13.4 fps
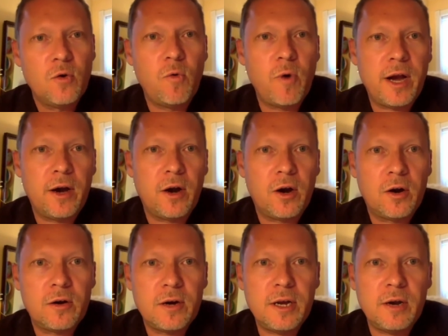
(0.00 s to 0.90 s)

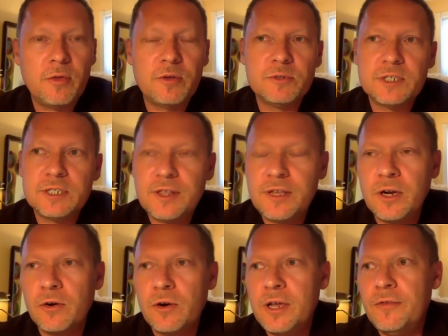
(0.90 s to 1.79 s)
where there was this
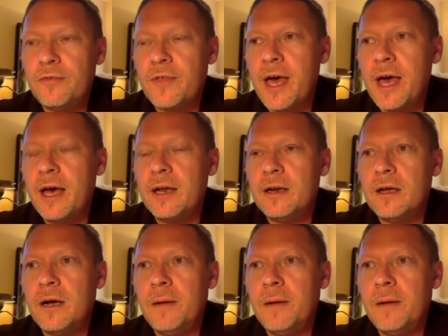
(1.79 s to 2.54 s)
theory that